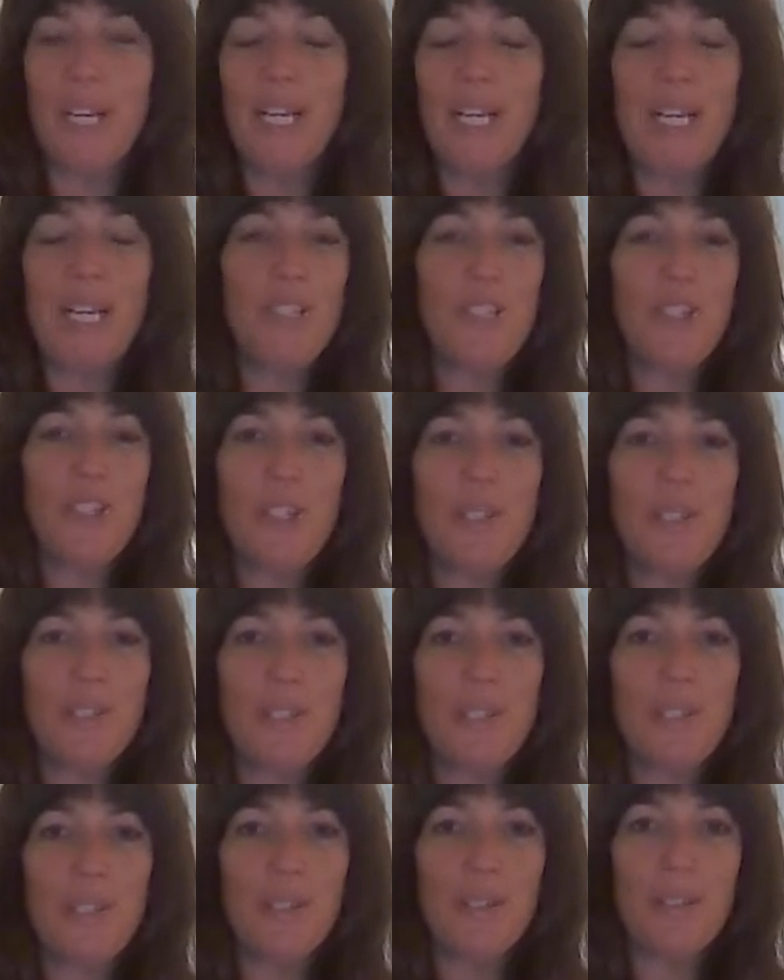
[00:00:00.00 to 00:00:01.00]

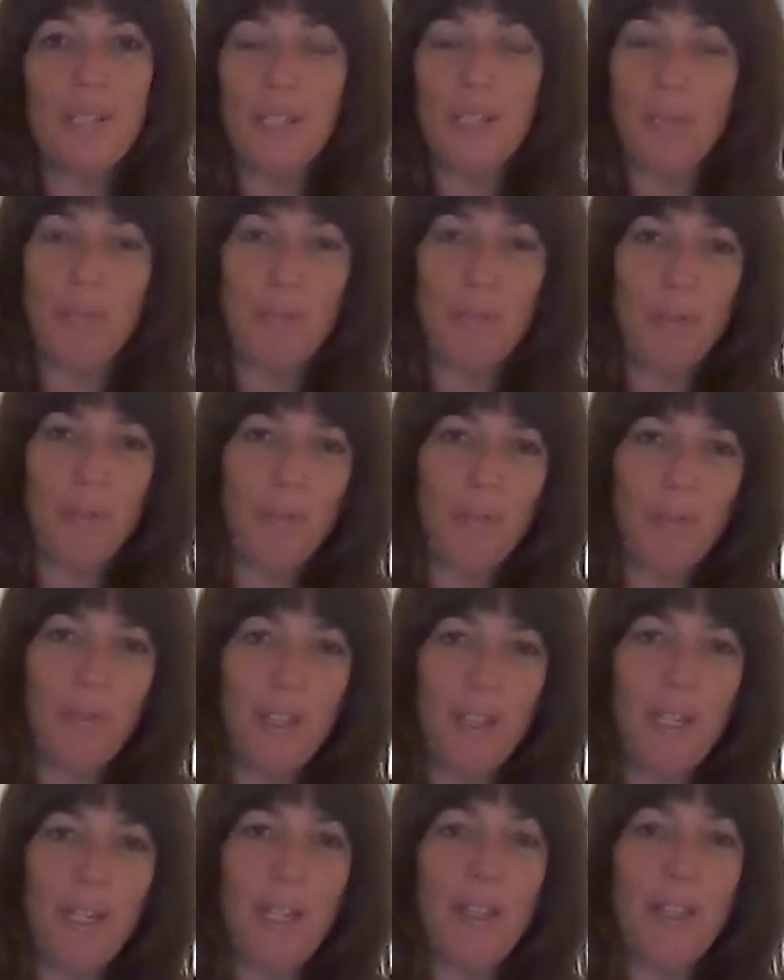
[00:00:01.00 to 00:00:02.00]
It's beautiful.
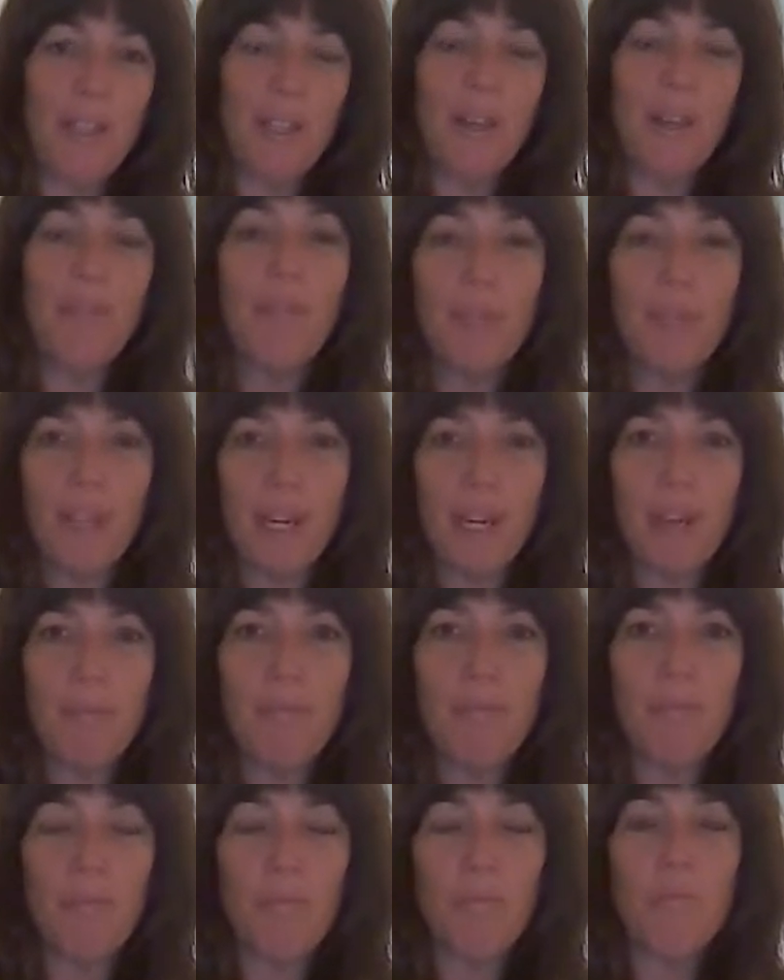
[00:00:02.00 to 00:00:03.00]
And I love that
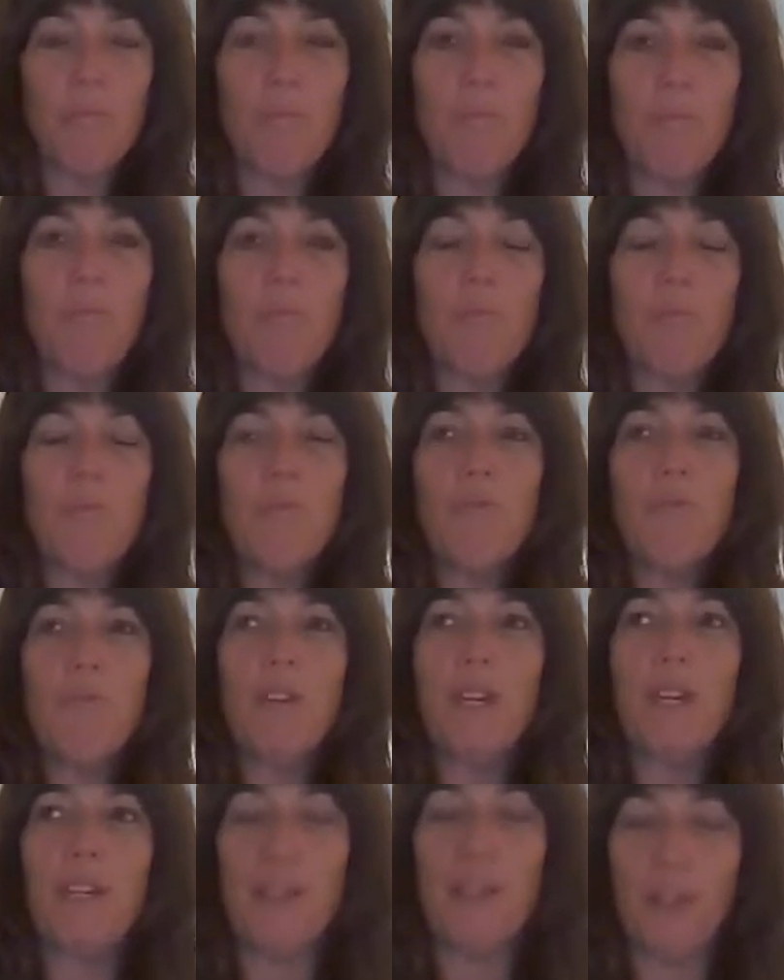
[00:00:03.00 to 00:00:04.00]
I'm
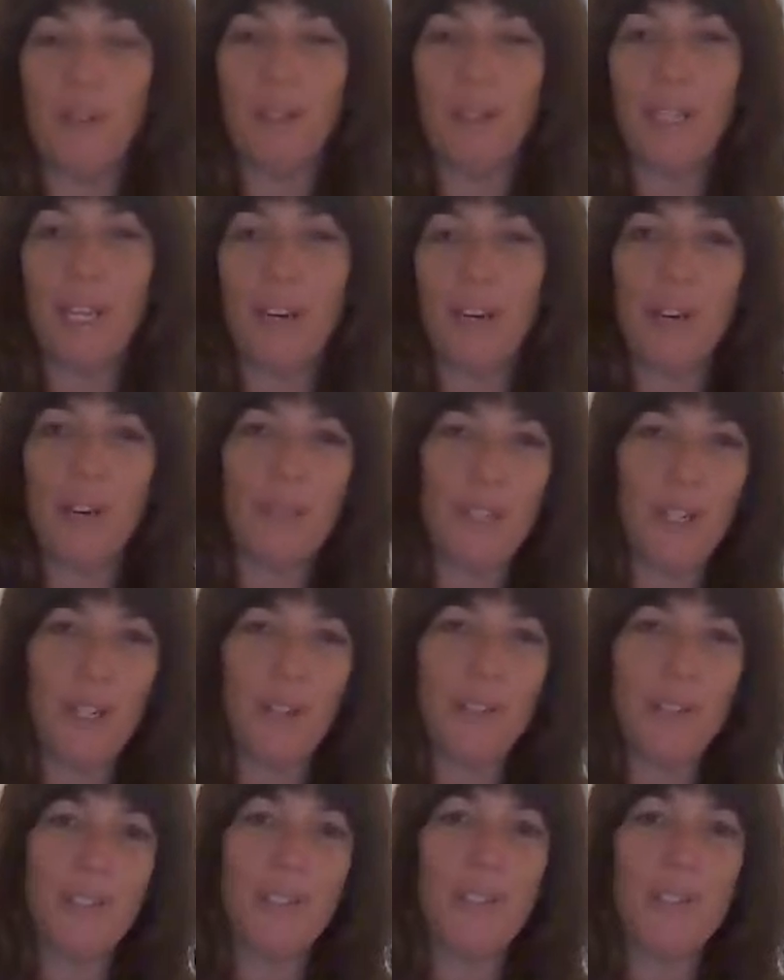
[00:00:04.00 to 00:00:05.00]
removing another layer of
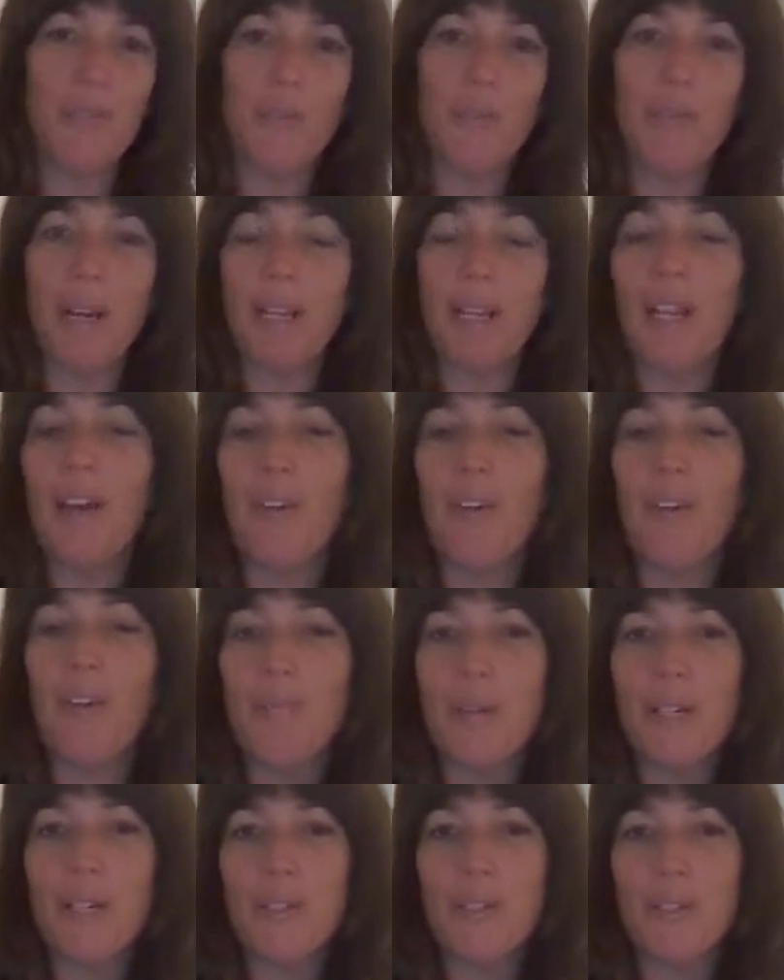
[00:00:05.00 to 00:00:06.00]
toxins from my life
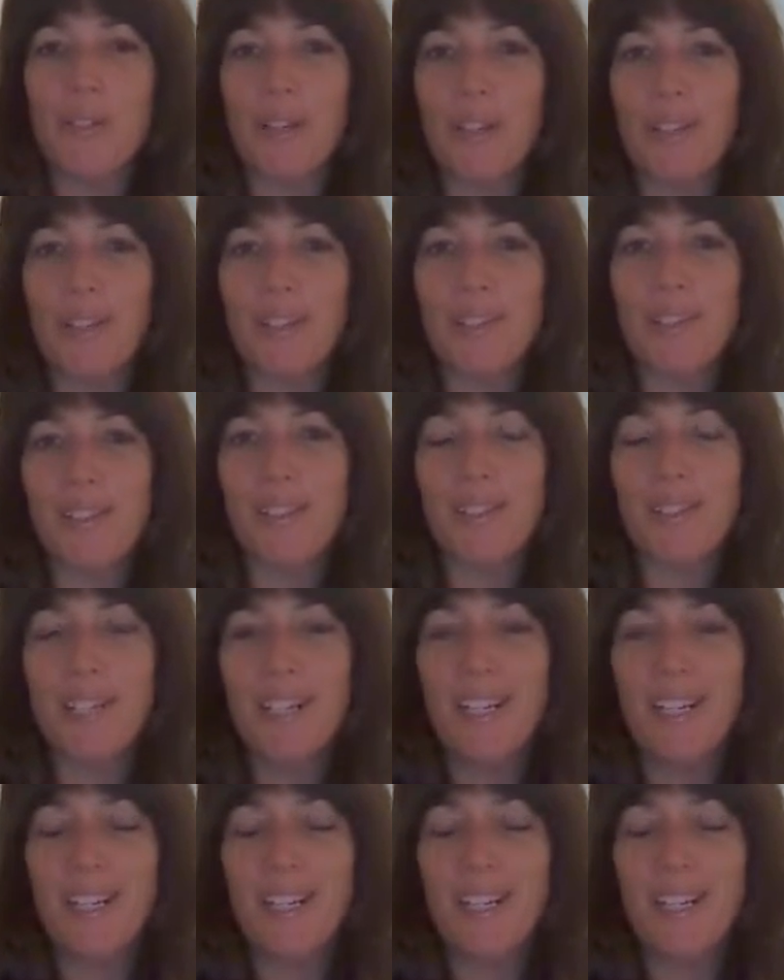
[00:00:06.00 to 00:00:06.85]
by doing this.